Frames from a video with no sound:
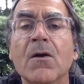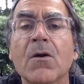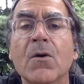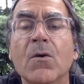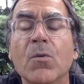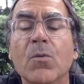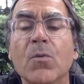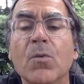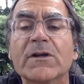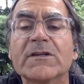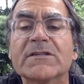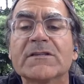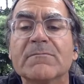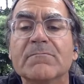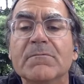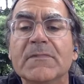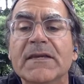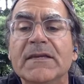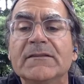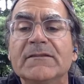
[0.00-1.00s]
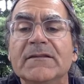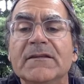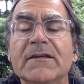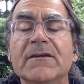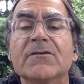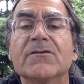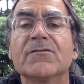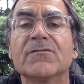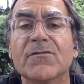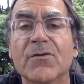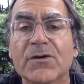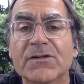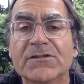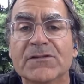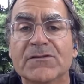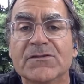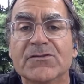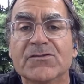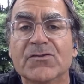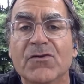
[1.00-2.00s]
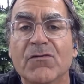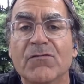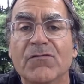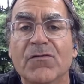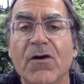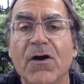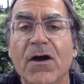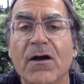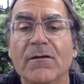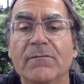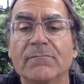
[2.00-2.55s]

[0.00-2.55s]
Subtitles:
What does it mean to hear the voice of the shofar?